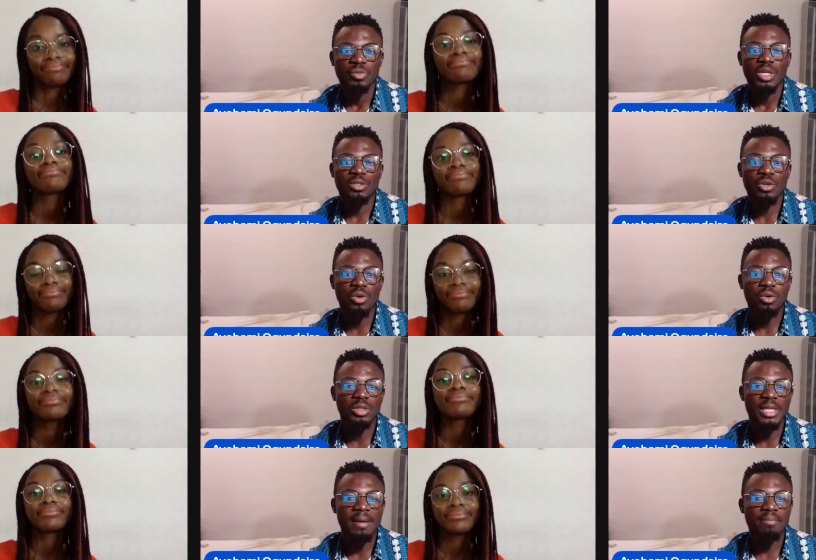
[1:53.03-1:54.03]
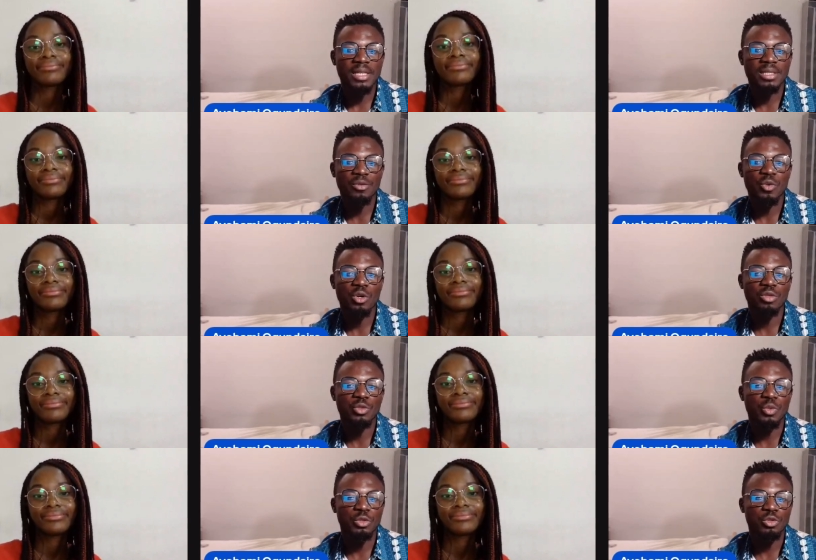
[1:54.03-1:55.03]
Speaker 1: So the embassy will
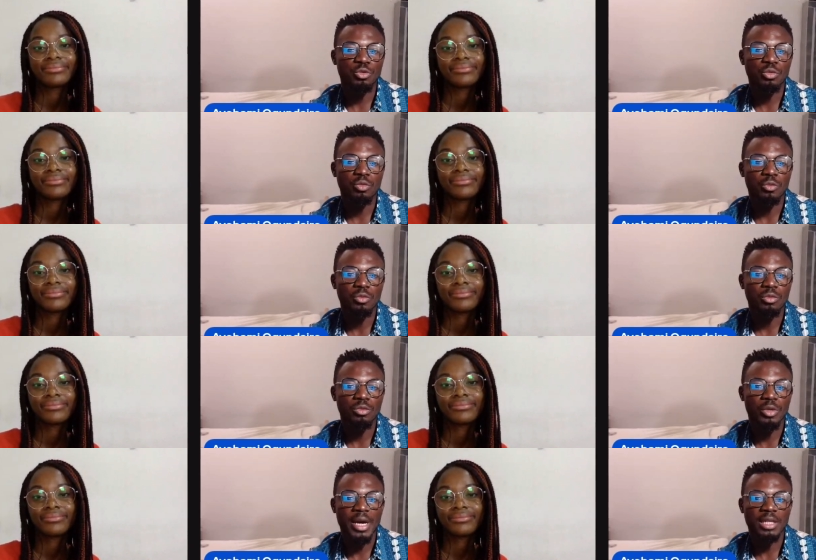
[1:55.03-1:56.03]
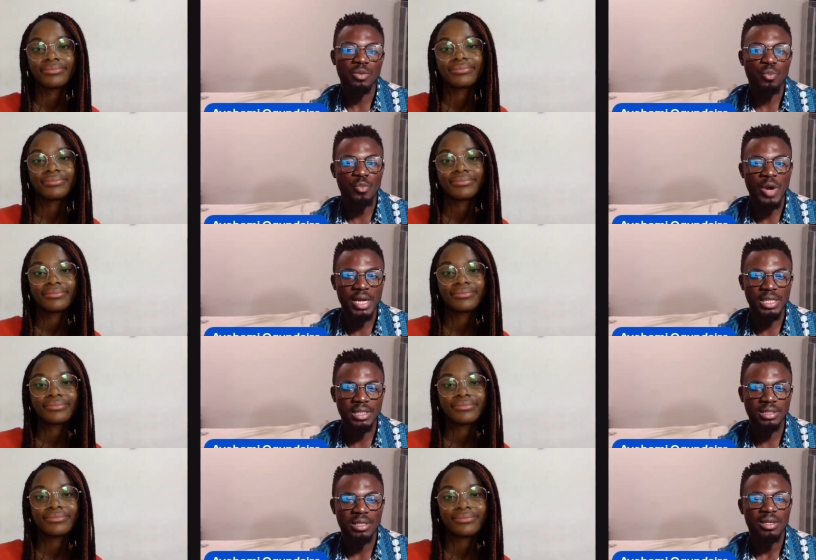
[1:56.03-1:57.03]
always want to look at, one
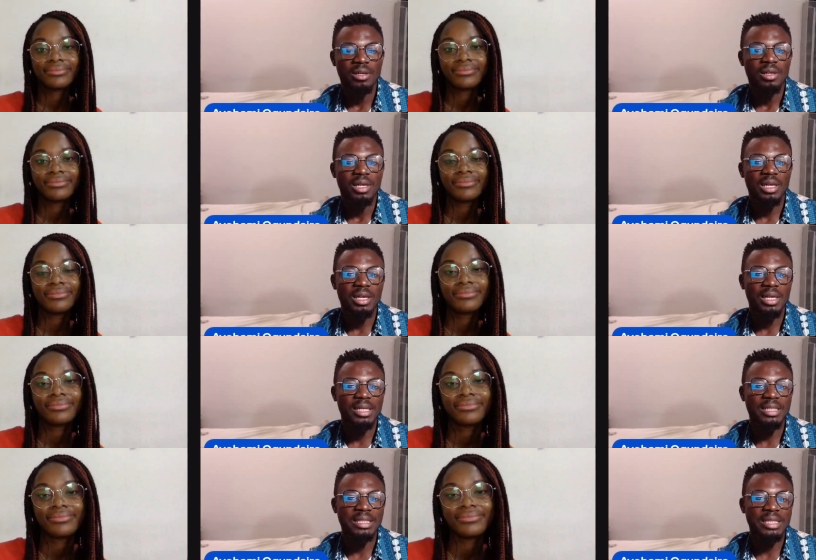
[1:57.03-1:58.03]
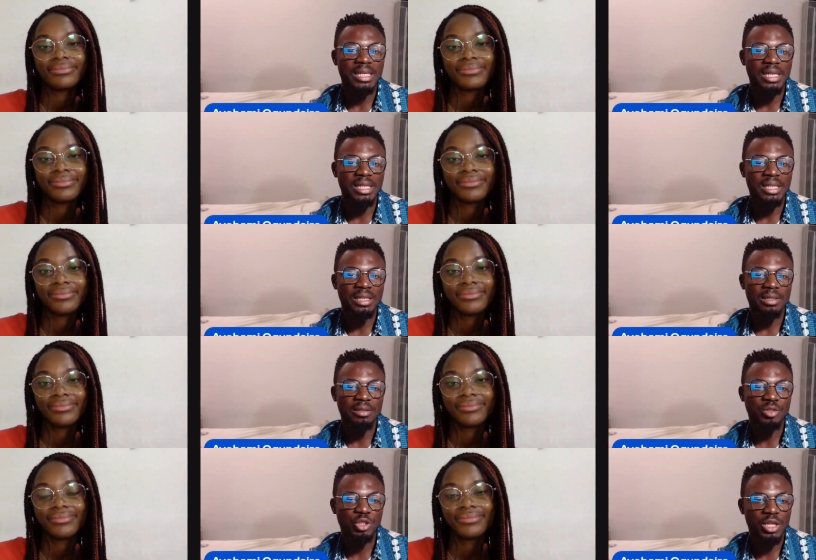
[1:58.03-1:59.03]
is the
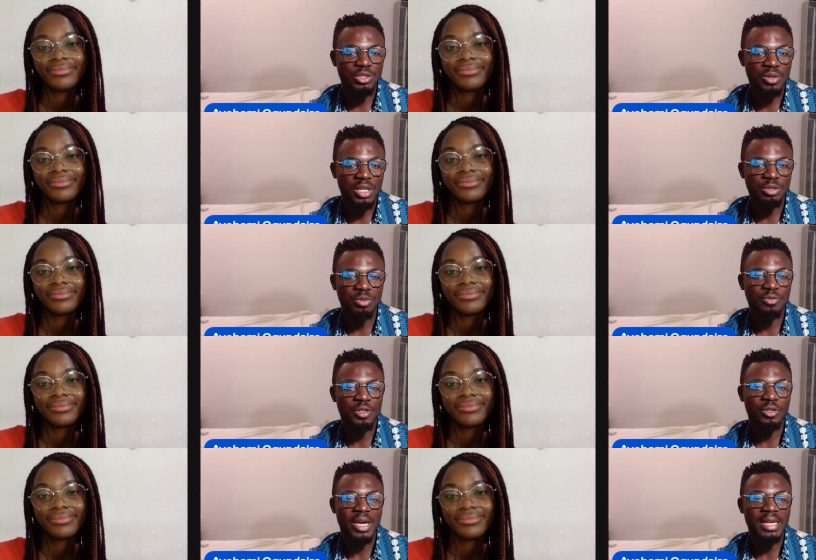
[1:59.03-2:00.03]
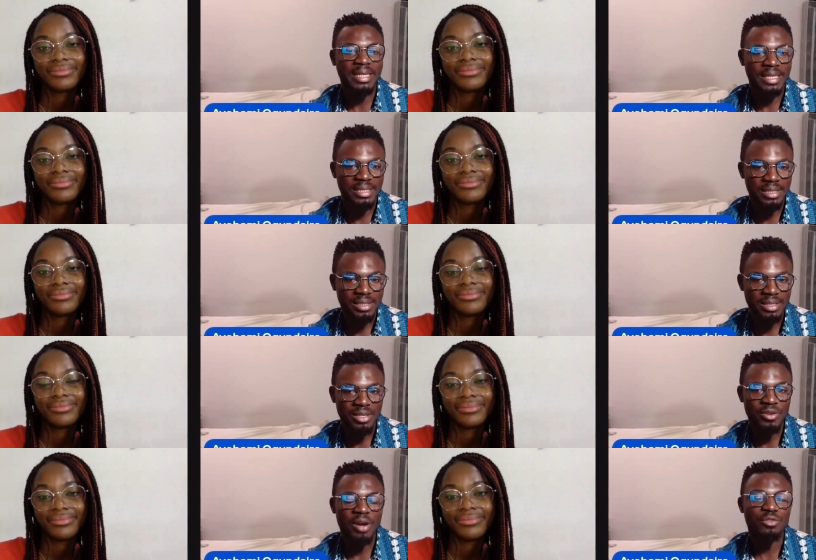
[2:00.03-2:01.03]
regional scholarship. Before you can get it,
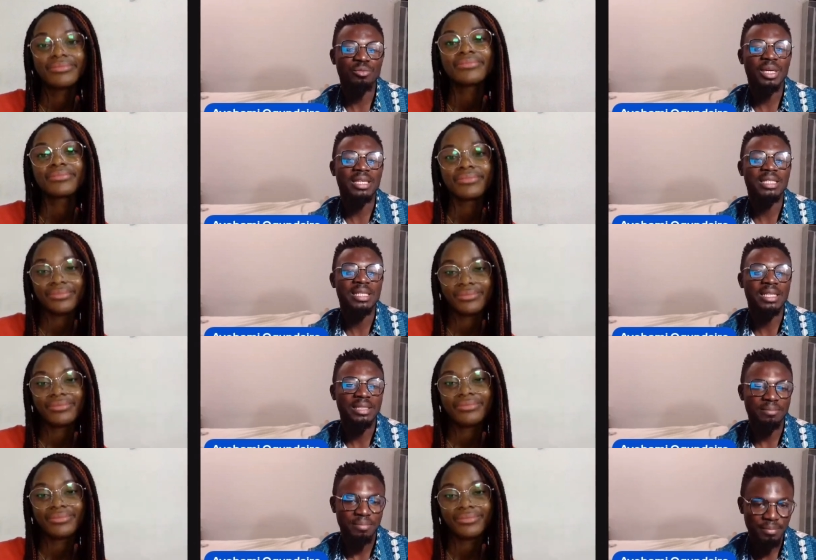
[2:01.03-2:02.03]
you have to be in Italy.